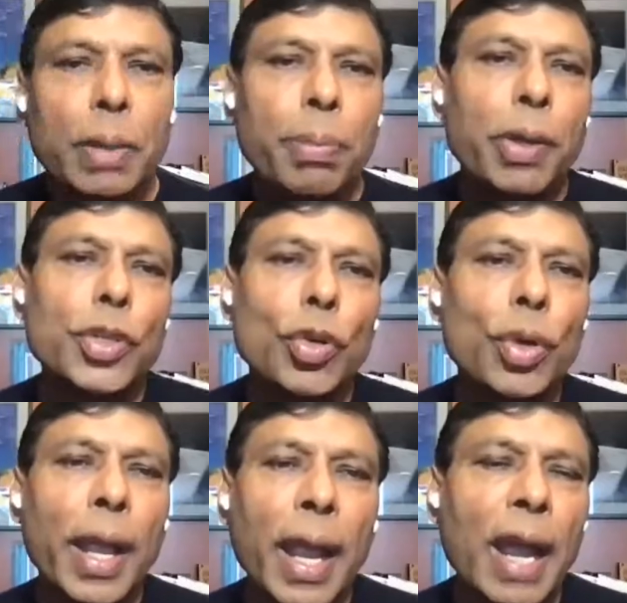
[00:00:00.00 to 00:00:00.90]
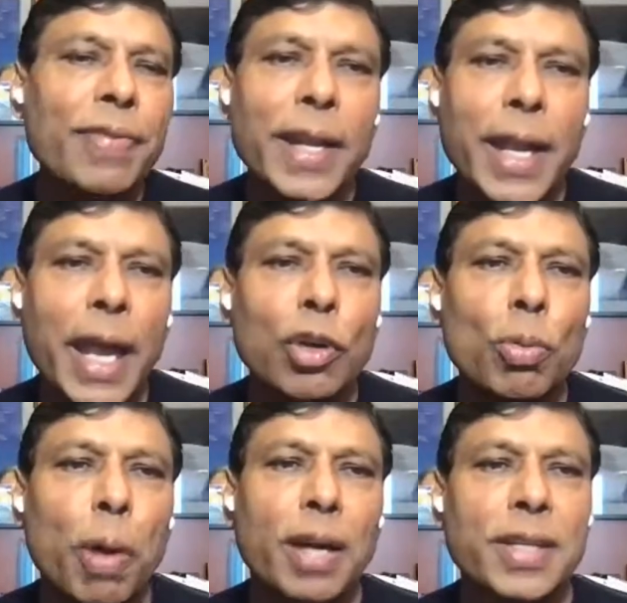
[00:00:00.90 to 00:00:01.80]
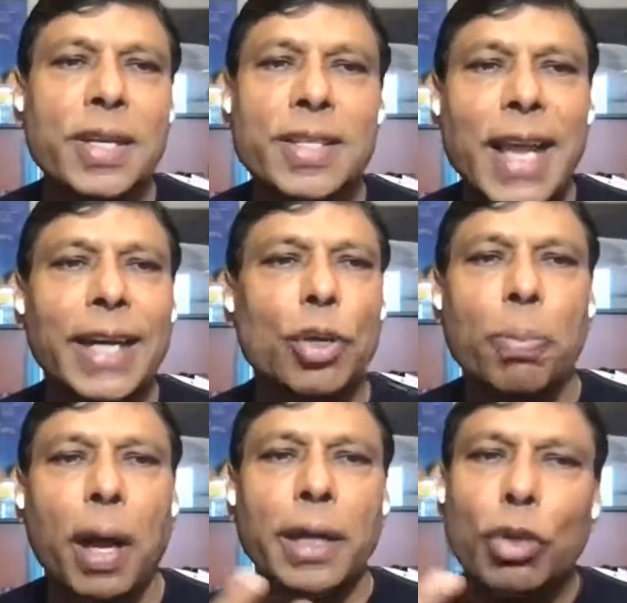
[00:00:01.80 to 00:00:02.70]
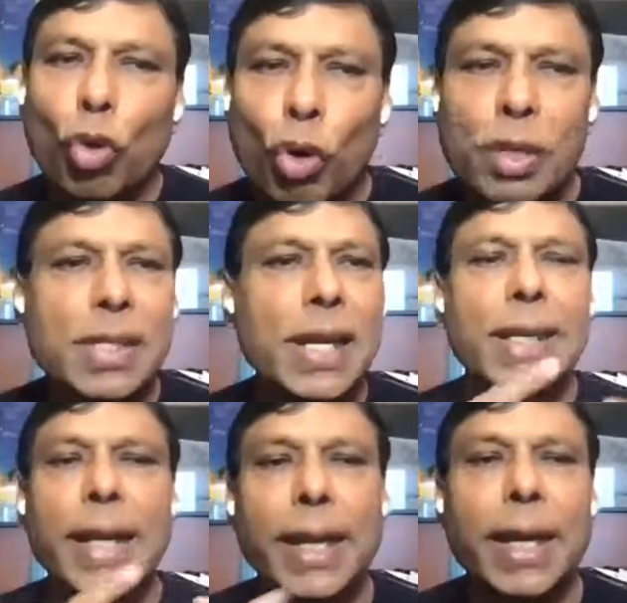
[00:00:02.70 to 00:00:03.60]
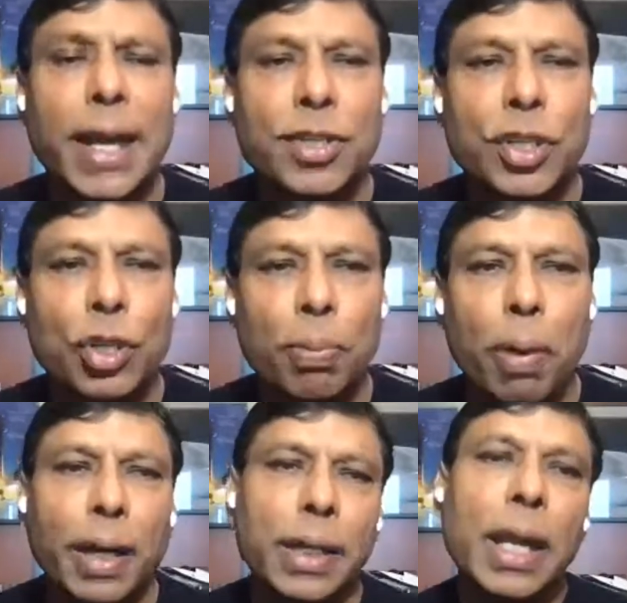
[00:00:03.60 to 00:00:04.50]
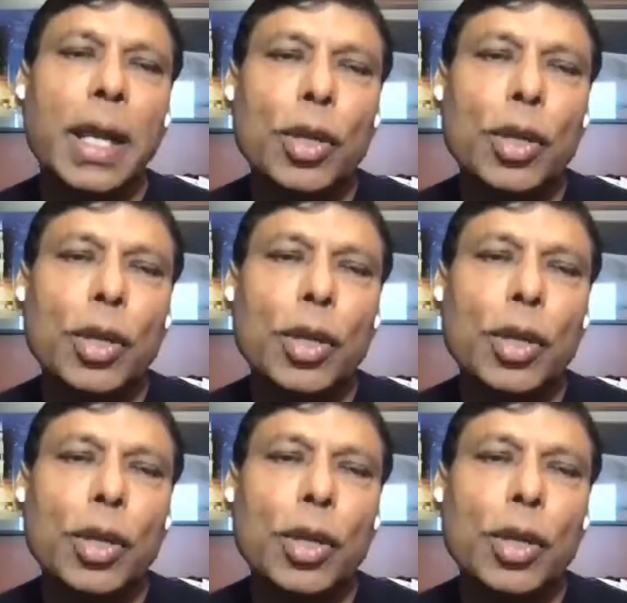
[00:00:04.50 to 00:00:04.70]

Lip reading: because you're going to have the nanobots inside your body constantly analyzing your body.